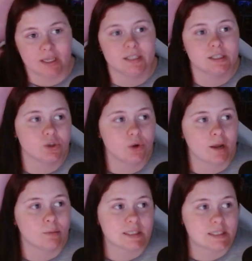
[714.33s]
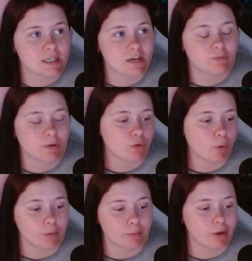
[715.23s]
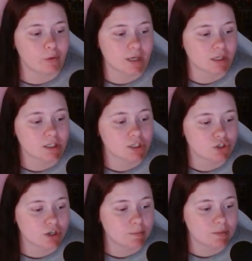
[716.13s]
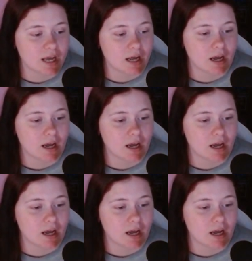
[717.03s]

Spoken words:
Instagram and stuff before we were going on this trip that